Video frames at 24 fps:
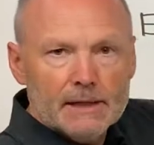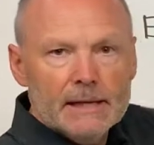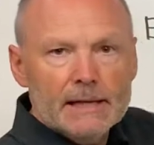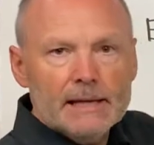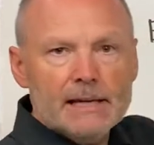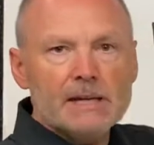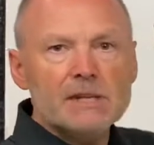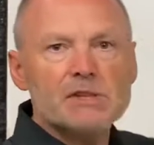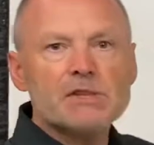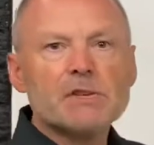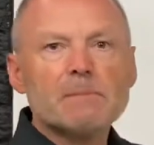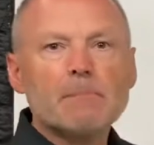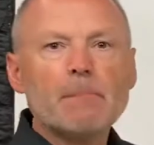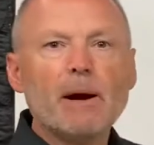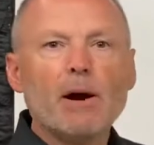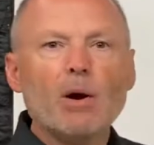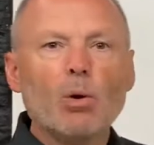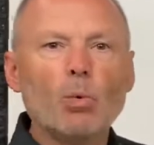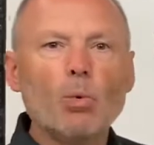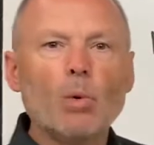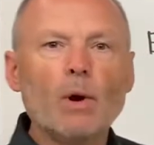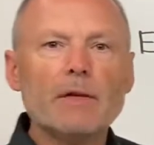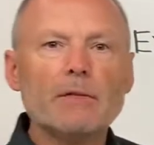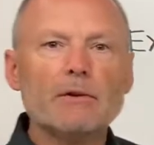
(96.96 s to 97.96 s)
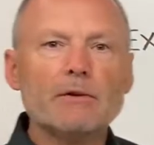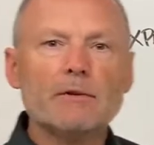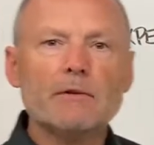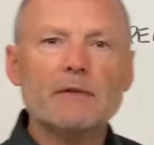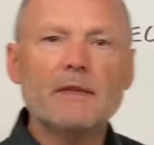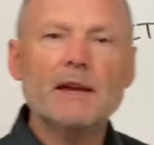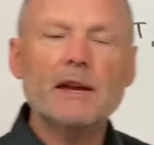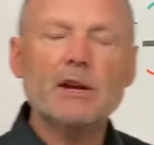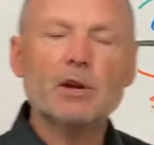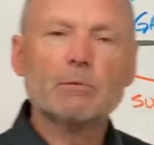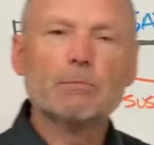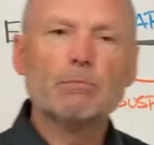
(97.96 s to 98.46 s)
is about whether
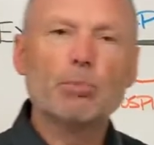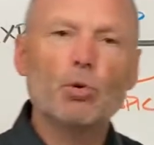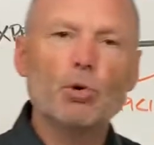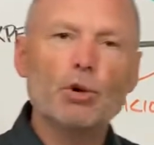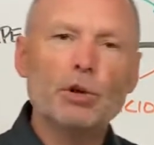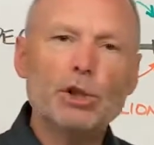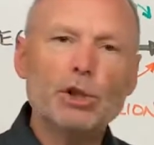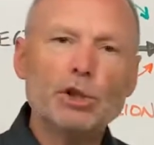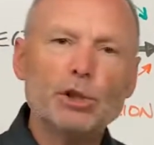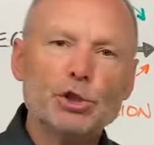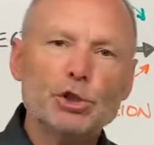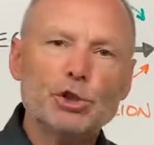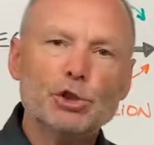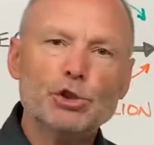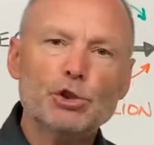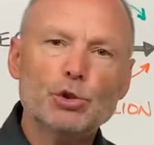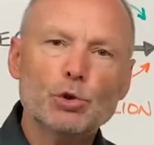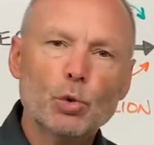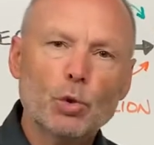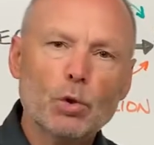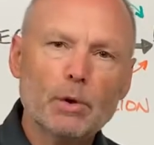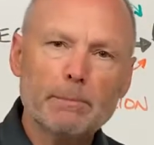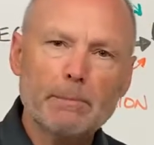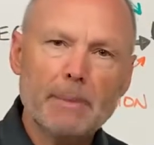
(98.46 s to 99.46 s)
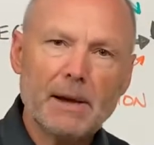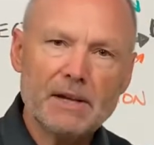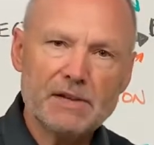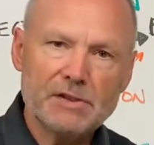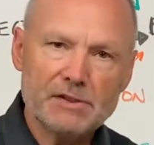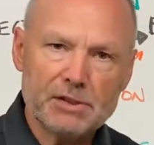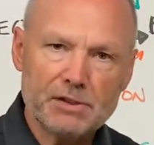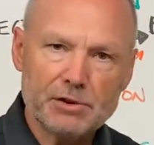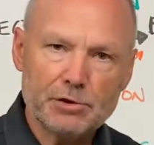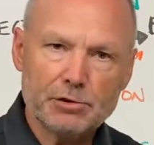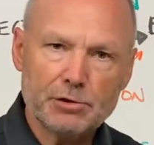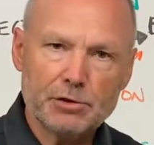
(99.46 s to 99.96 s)
they are putting your best
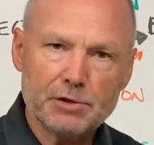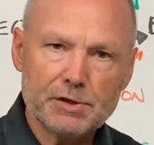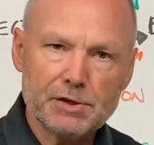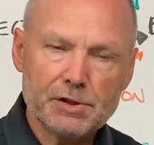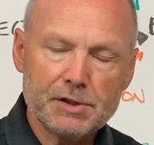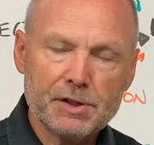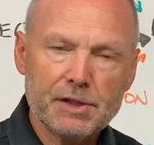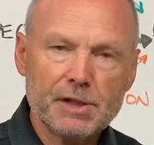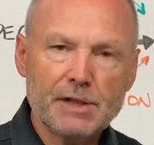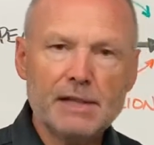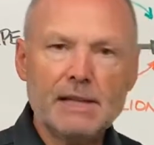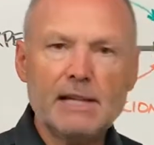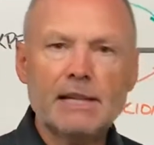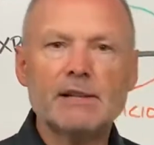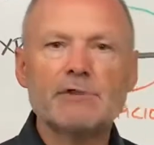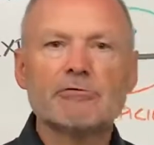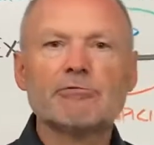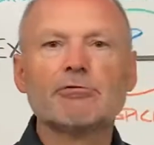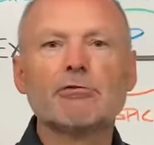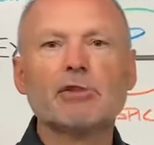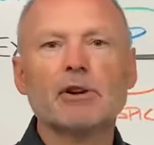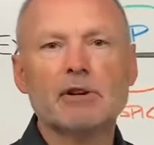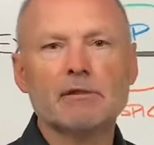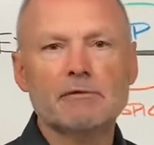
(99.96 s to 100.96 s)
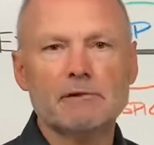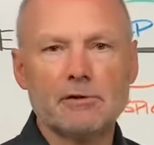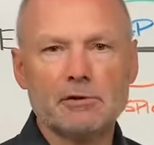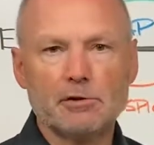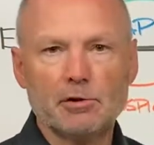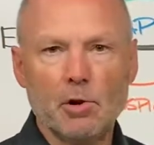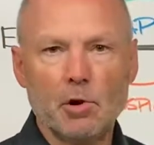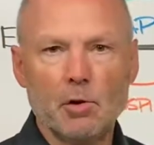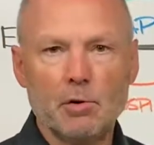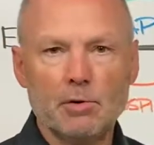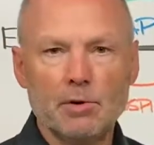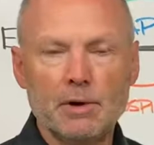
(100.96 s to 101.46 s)
interests in front of their
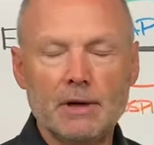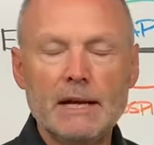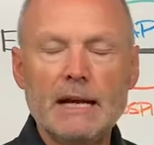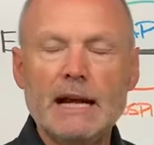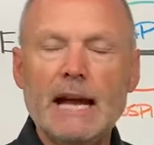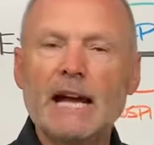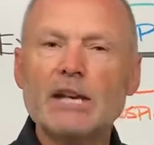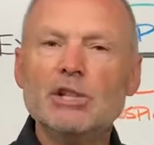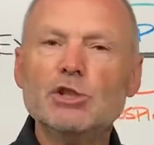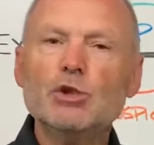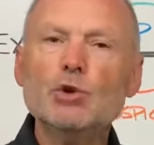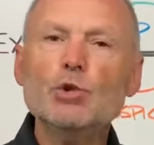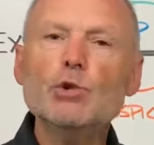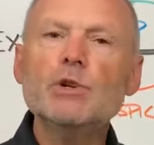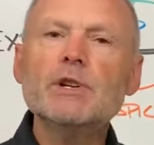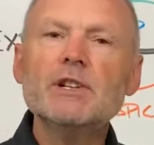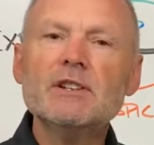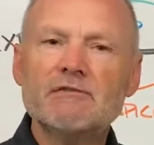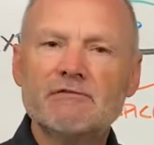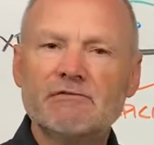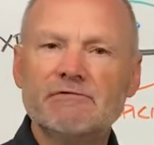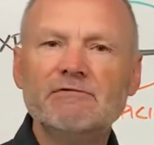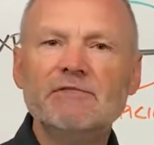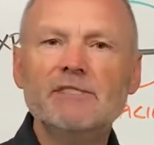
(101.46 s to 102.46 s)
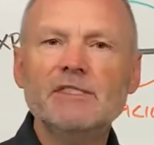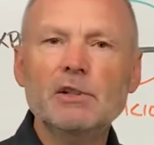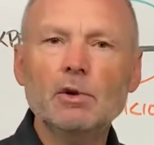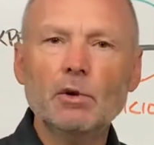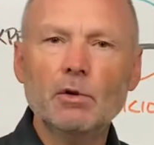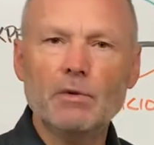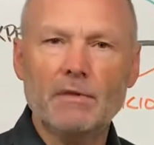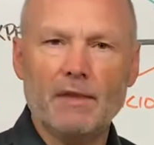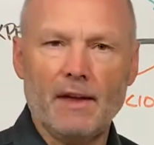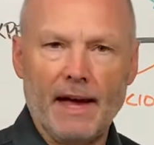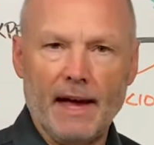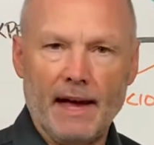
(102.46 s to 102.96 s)
own. And you can feel
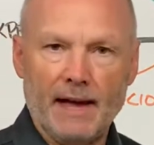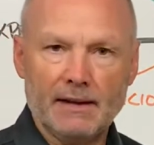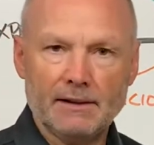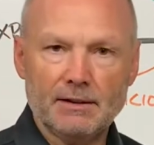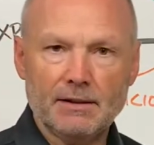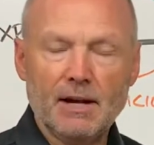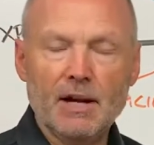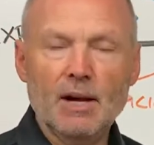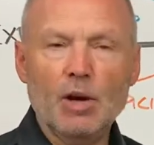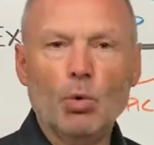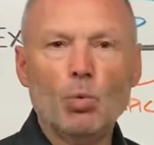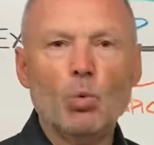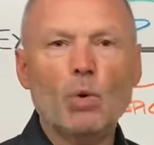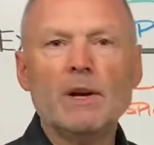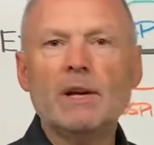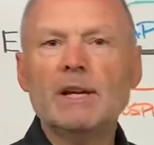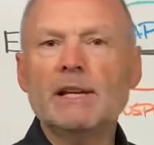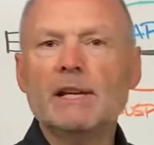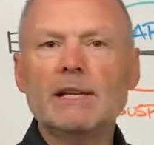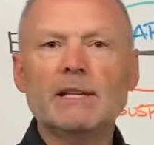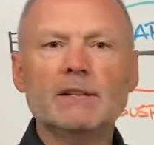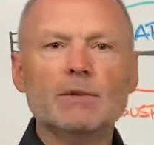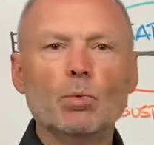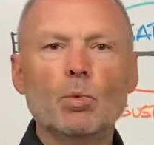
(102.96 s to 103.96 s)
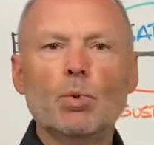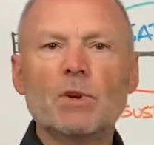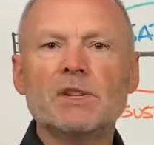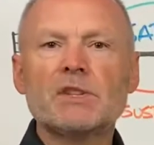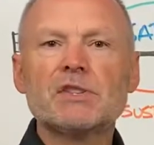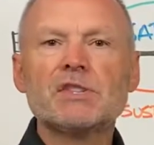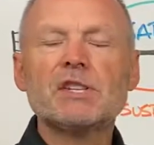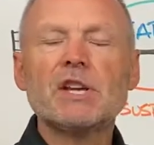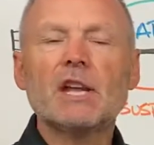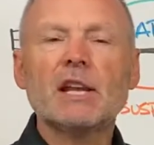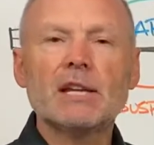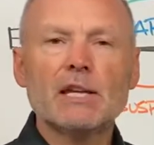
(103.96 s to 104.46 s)
that when
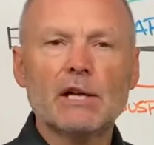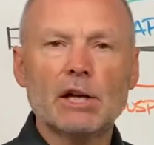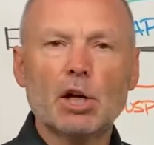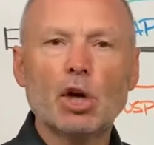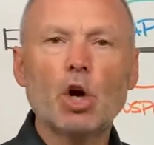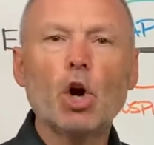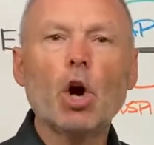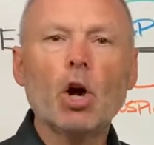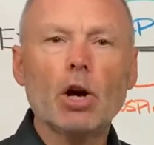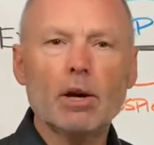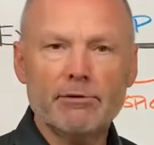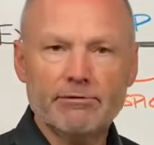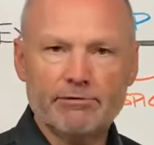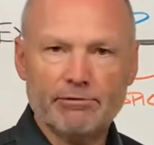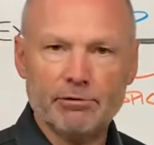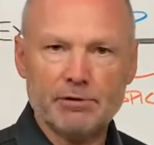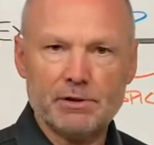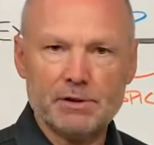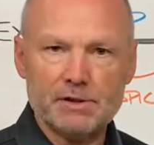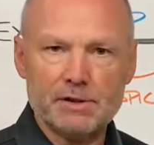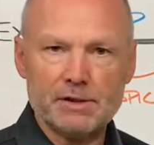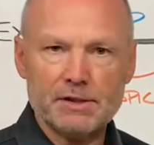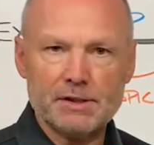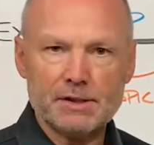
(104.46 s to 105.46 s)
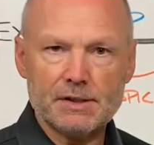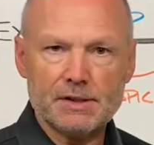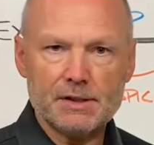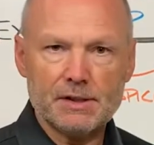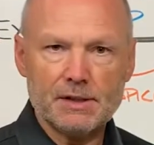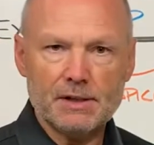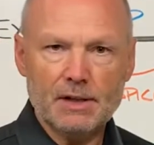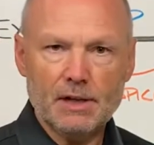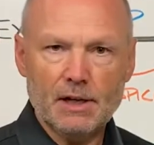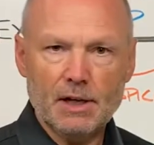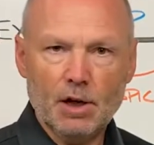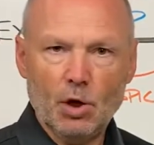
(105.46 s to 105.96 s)
selling a car, for instance,
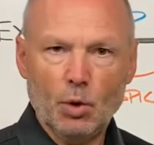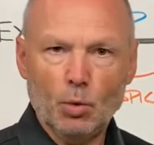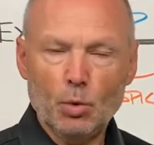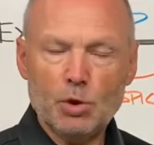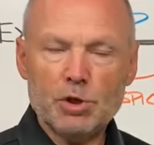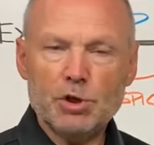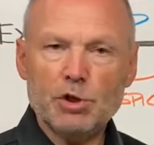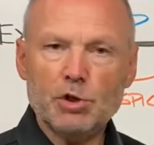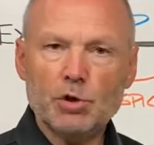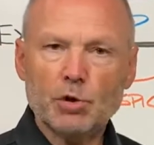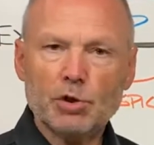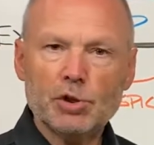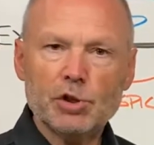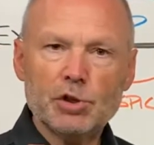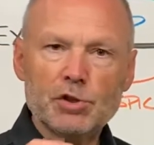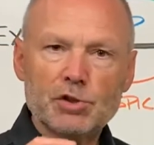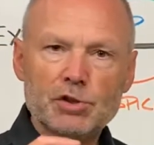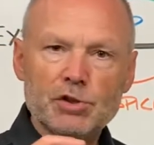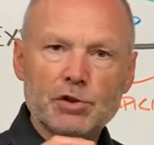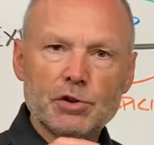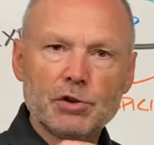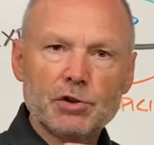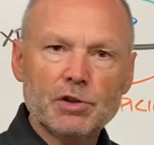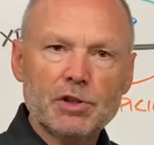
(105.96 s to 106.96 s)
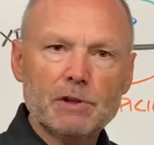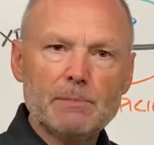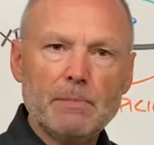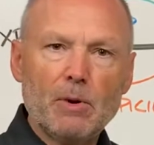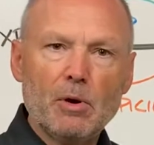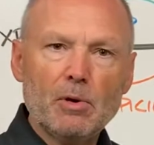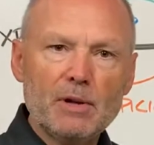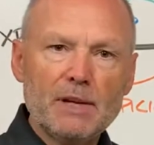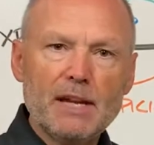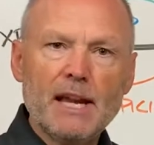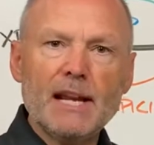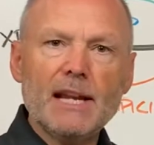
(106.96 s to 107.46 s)
when you're concerned
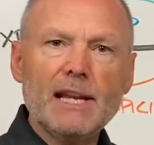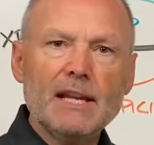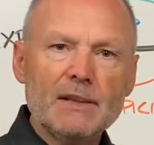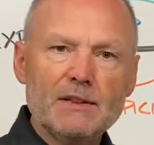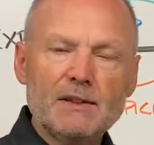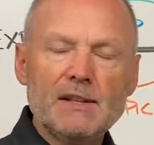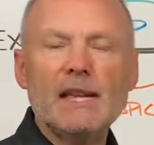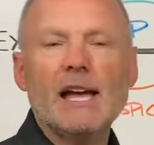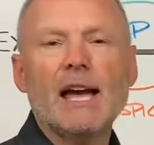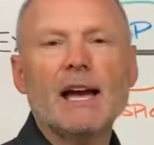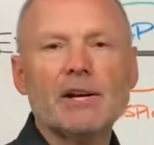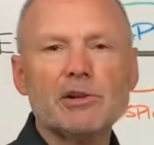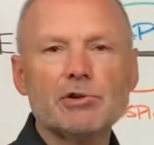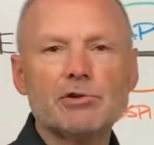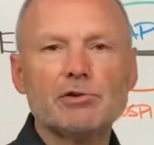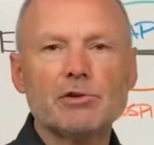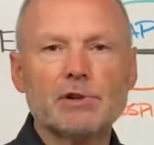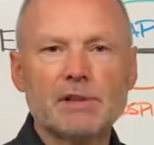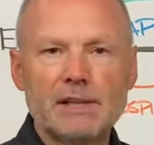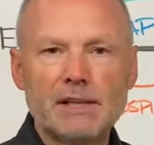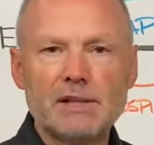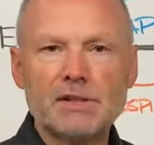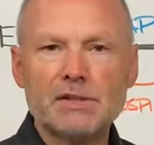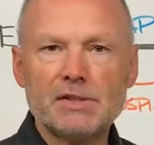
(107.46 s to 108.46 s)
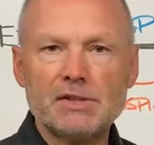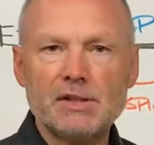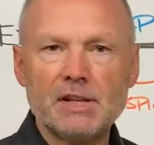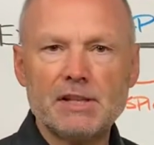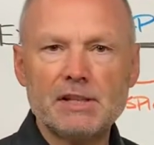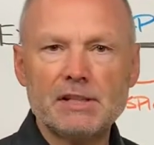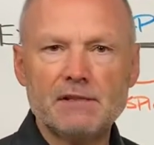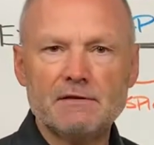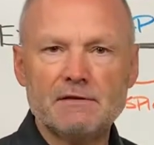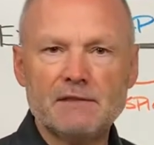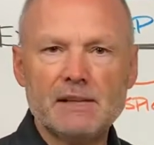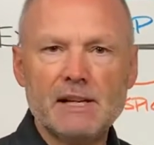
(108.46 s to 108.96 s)
about getting the extra
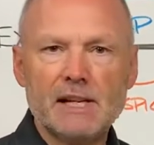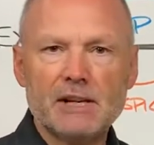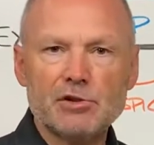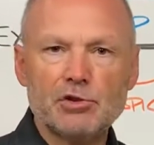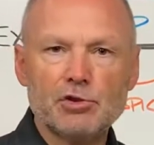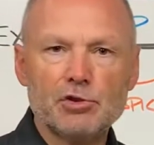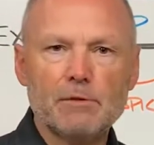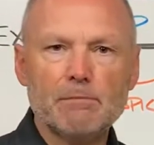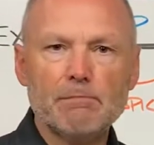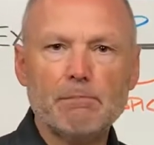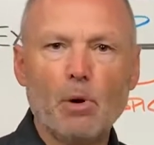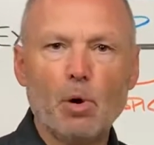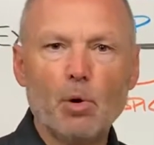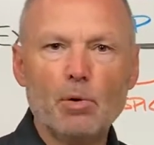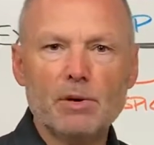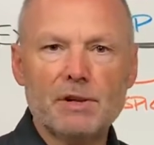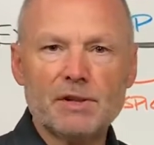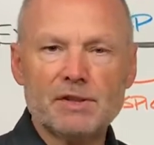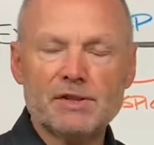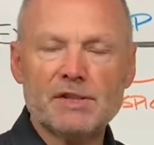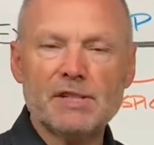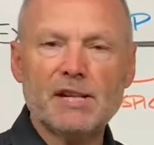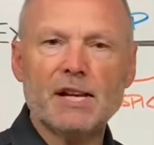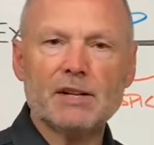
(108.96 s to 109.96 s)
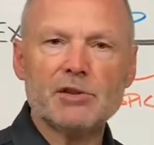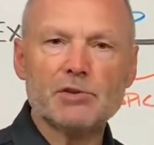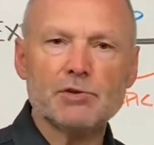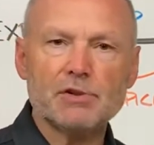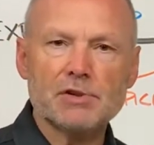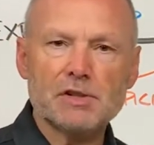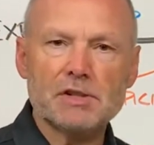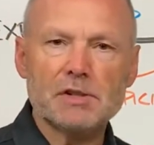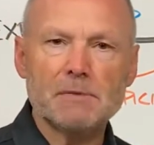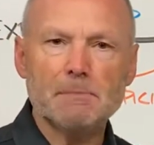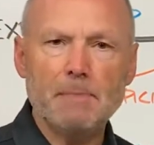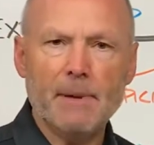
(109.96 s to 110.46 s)
incentive, the extra bonus, the extra
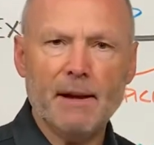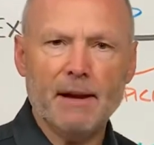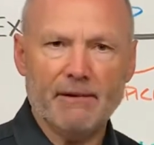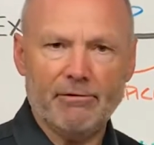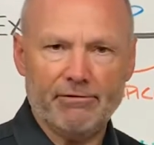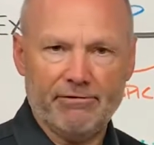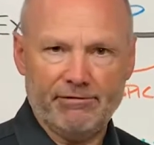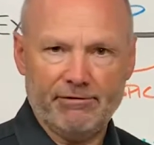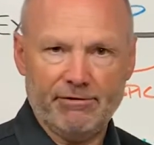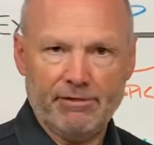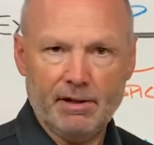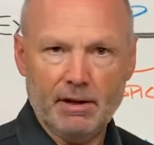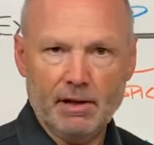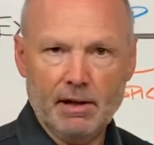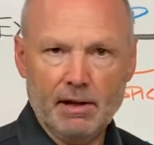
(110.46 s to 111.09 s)
spiff,